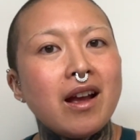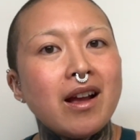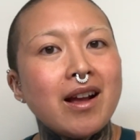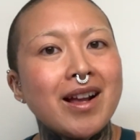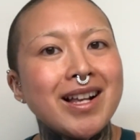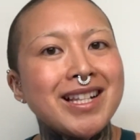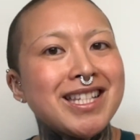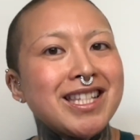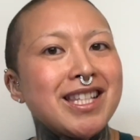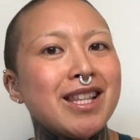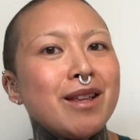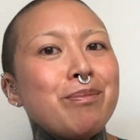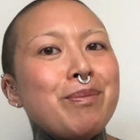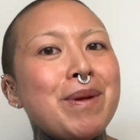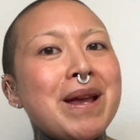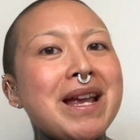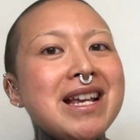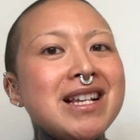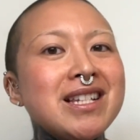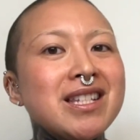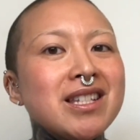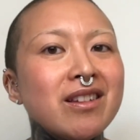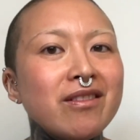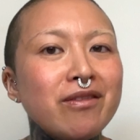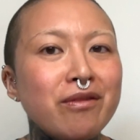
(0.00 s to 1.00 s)
It's the
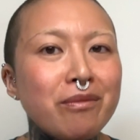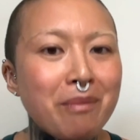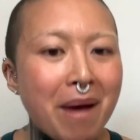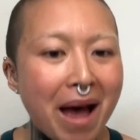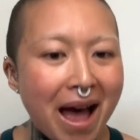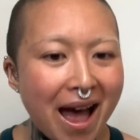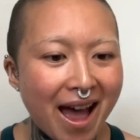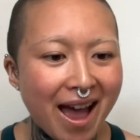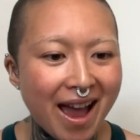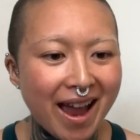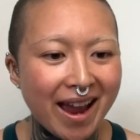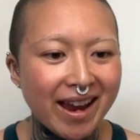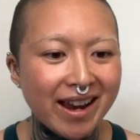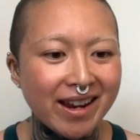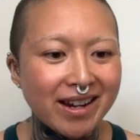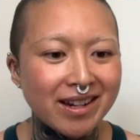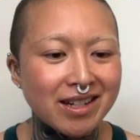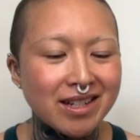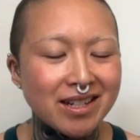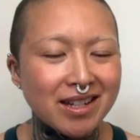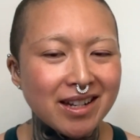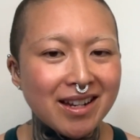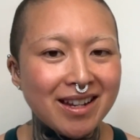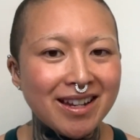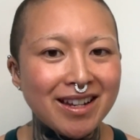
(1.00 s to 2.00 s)
peace of mind
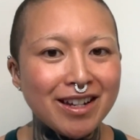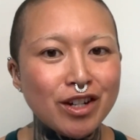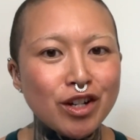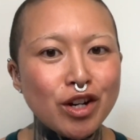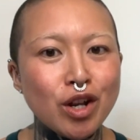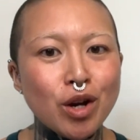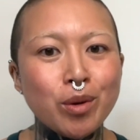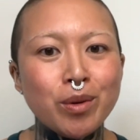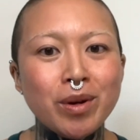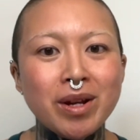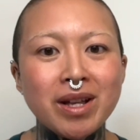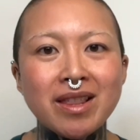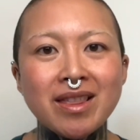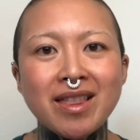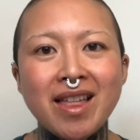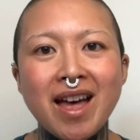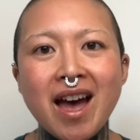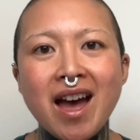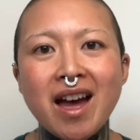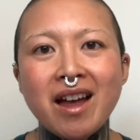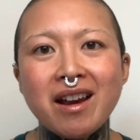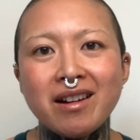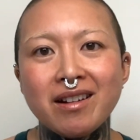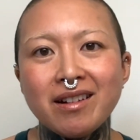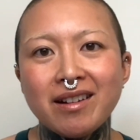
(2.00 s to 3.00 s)
in knowing
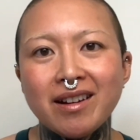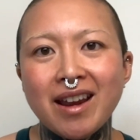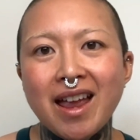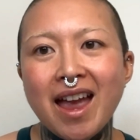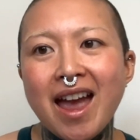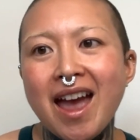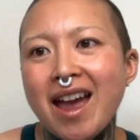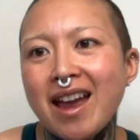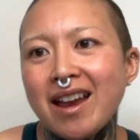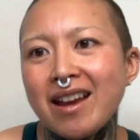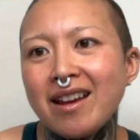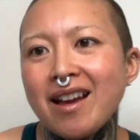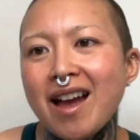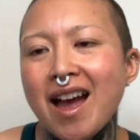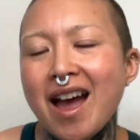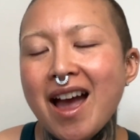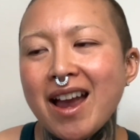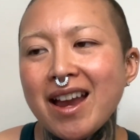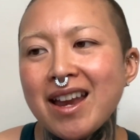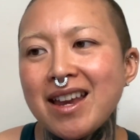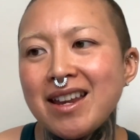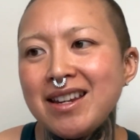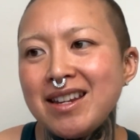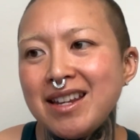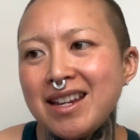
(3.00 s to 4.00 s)
that, hey, I
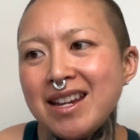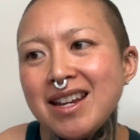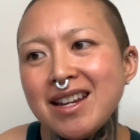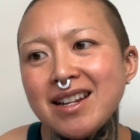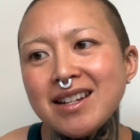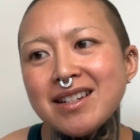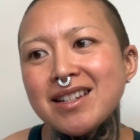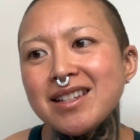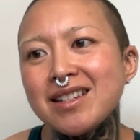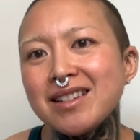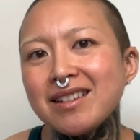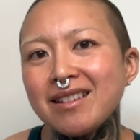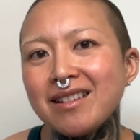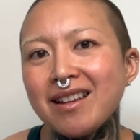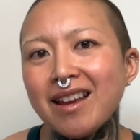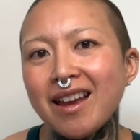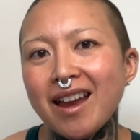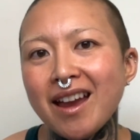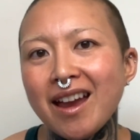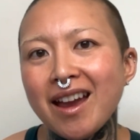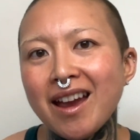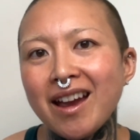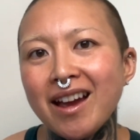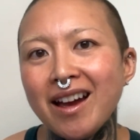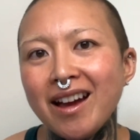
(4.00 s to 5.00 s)
can eat
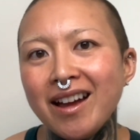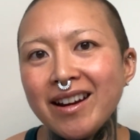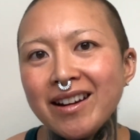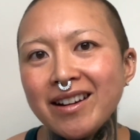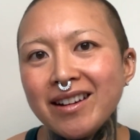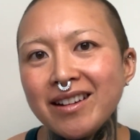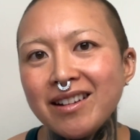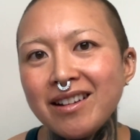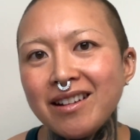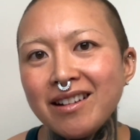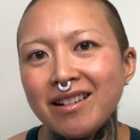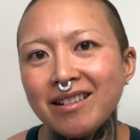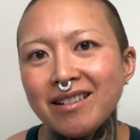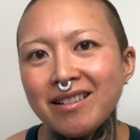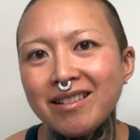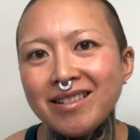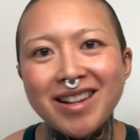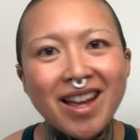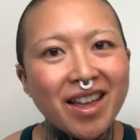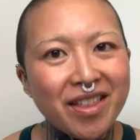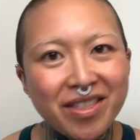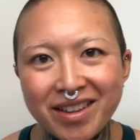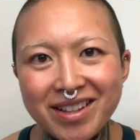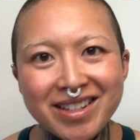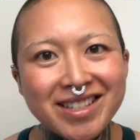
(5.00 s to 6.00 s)
and
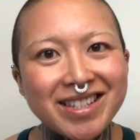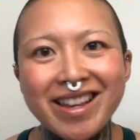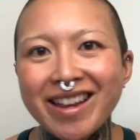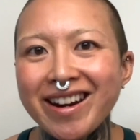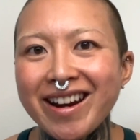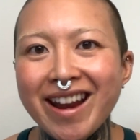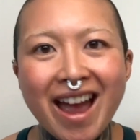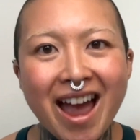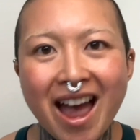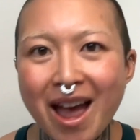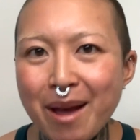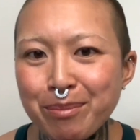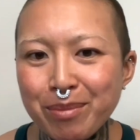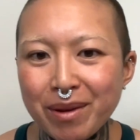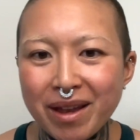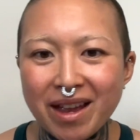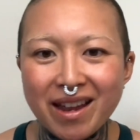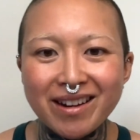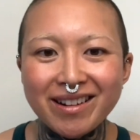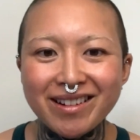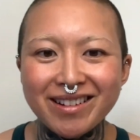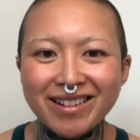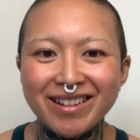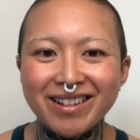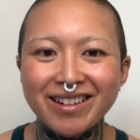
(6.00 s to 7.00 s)
nothing's going to happen.
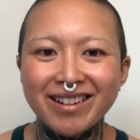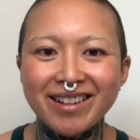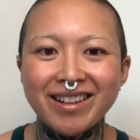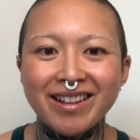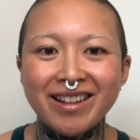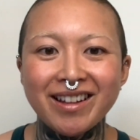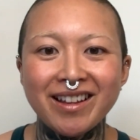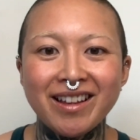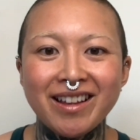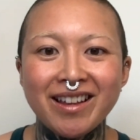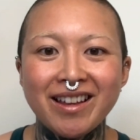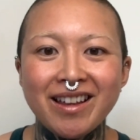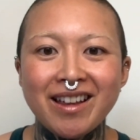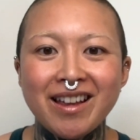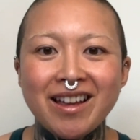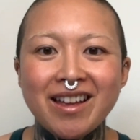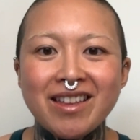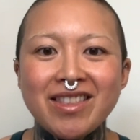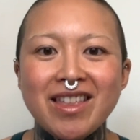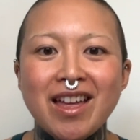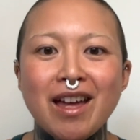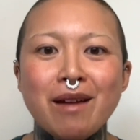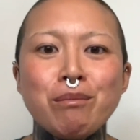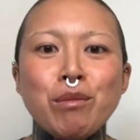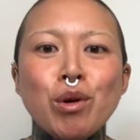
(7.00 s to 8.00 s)

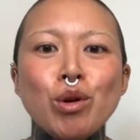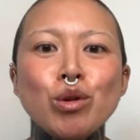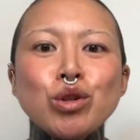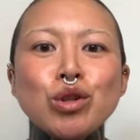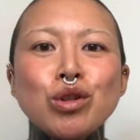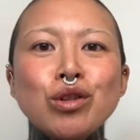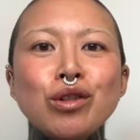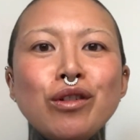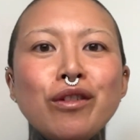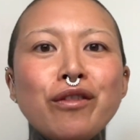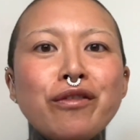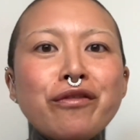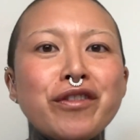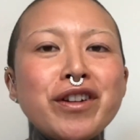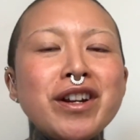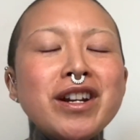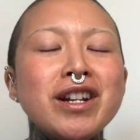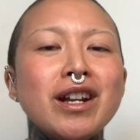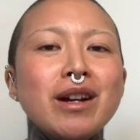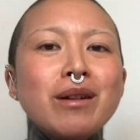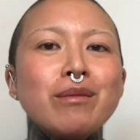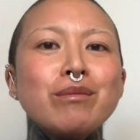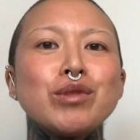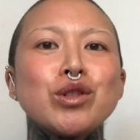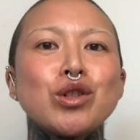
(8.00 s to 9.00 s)
The emotional
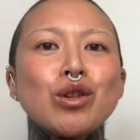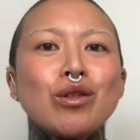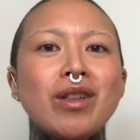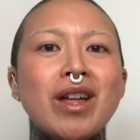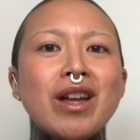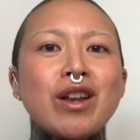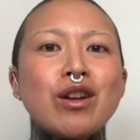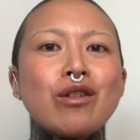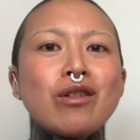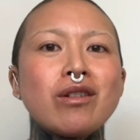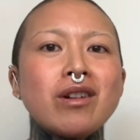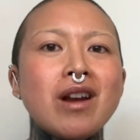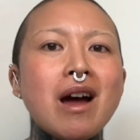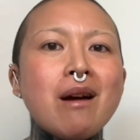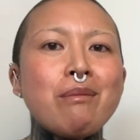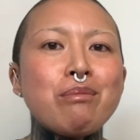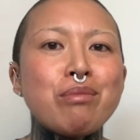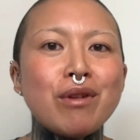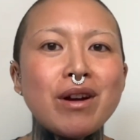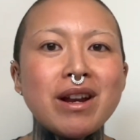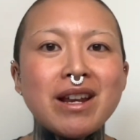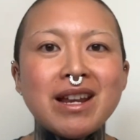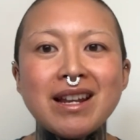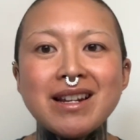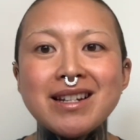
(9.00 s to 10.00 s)
freedom so that you're not
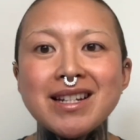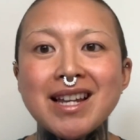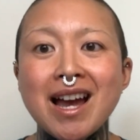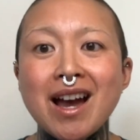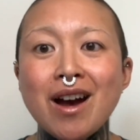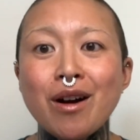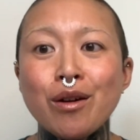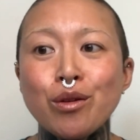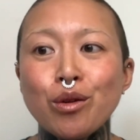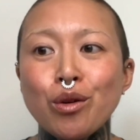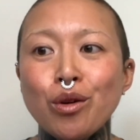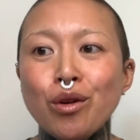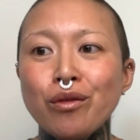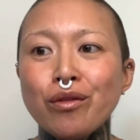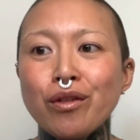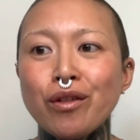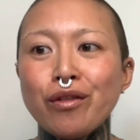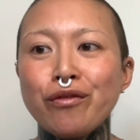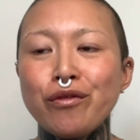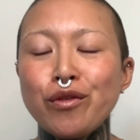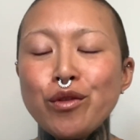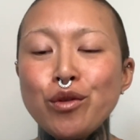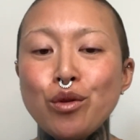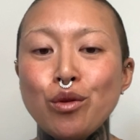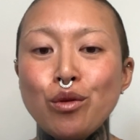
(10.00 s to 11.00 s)
breaking down over
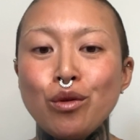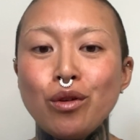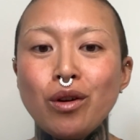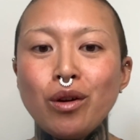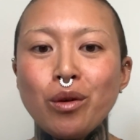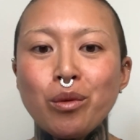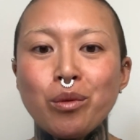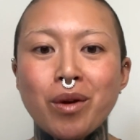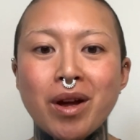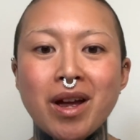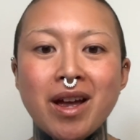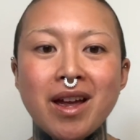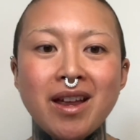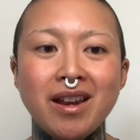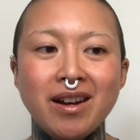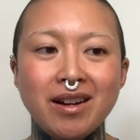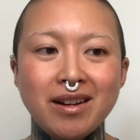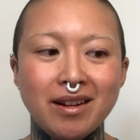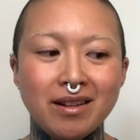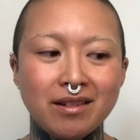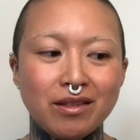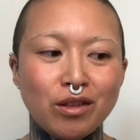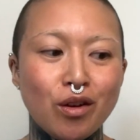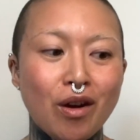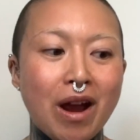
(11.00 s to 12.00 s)
food when
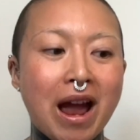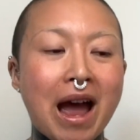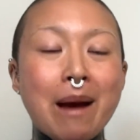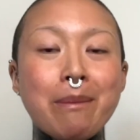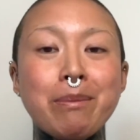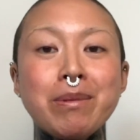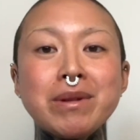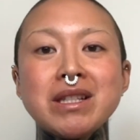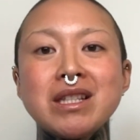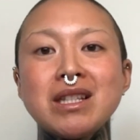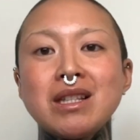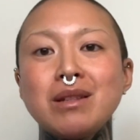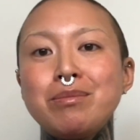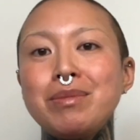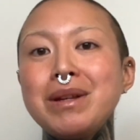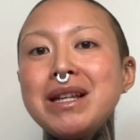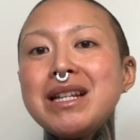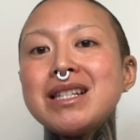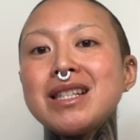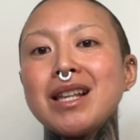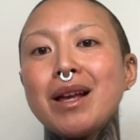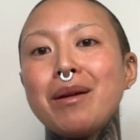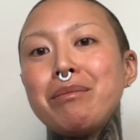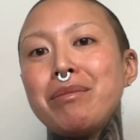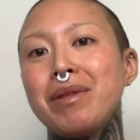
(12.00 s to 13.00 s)
there happens to be
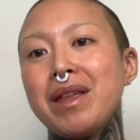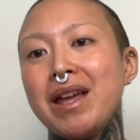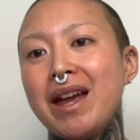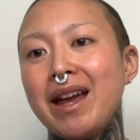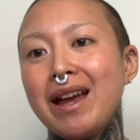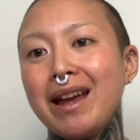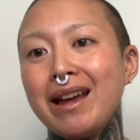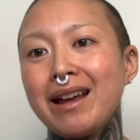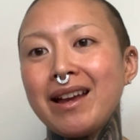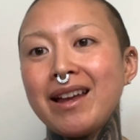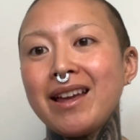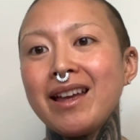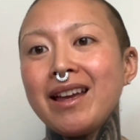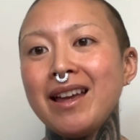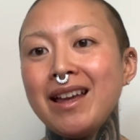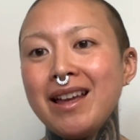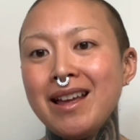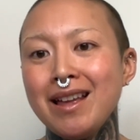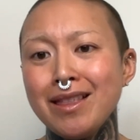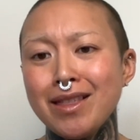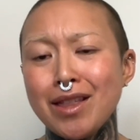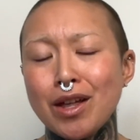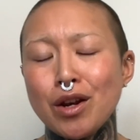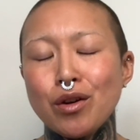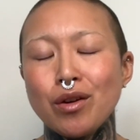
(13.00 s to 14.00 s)
something
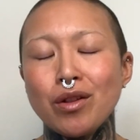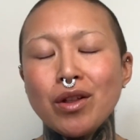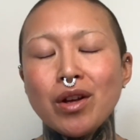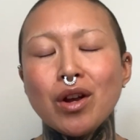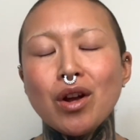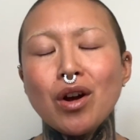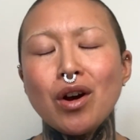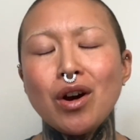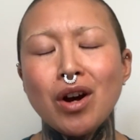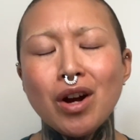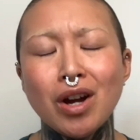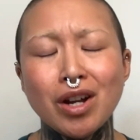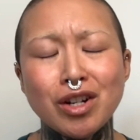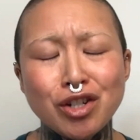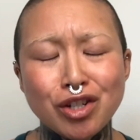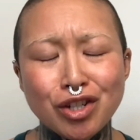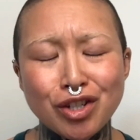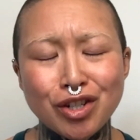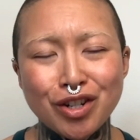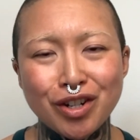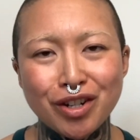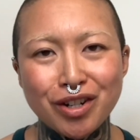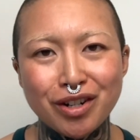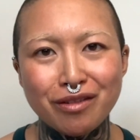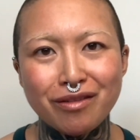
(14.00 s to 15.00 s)
that you're like, oh, I just
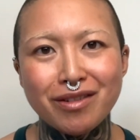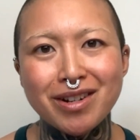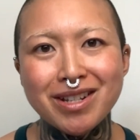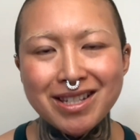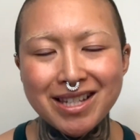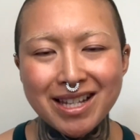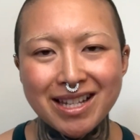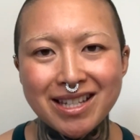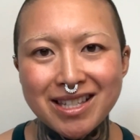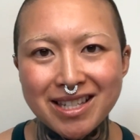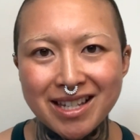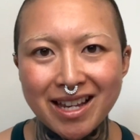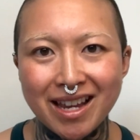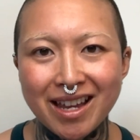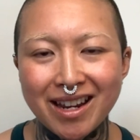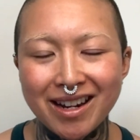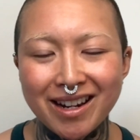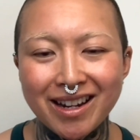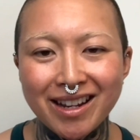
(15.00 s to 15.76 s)
couldn't resist it.